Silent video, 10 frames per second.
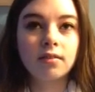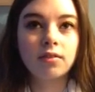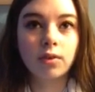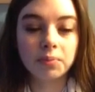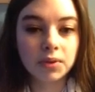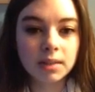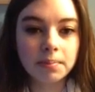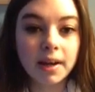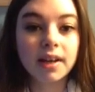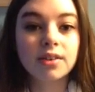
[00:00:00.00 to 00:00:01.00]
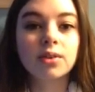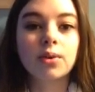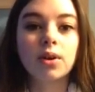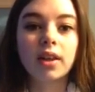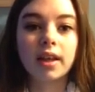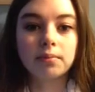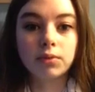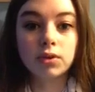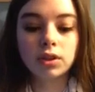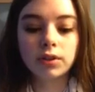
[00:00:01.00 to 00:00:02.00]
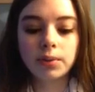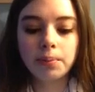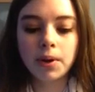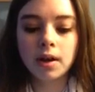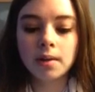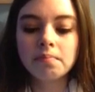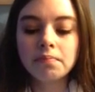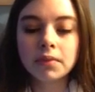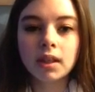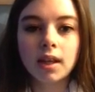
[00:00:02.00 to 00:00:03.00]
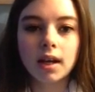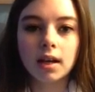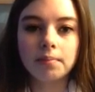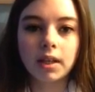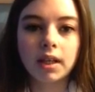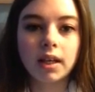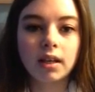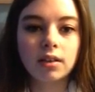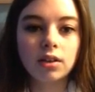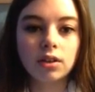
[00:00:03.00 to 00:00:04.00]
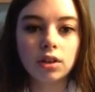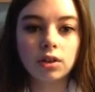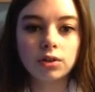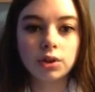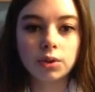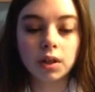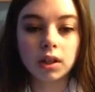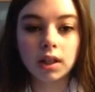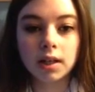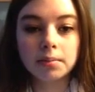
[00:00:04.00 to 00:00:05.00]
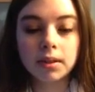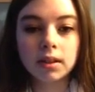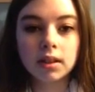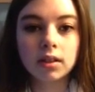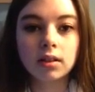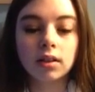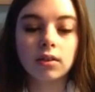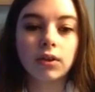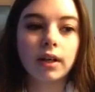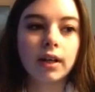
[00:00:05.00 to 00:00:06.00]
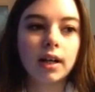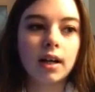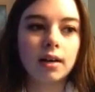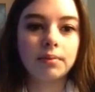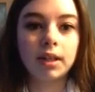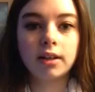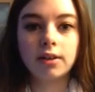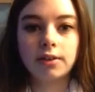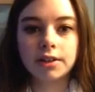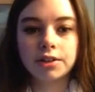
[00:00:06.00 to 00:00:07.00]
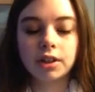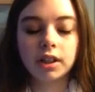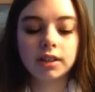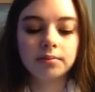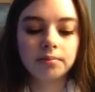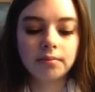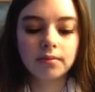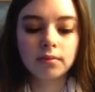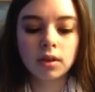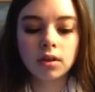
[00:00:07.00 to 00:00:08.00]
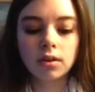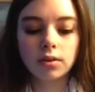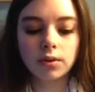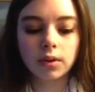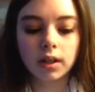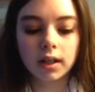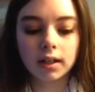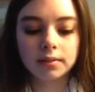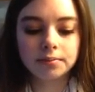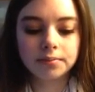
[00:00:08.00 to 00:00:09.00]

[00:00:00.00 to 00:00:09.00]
for a music band or like a music group. They can't go to a club or eat at a restaurant or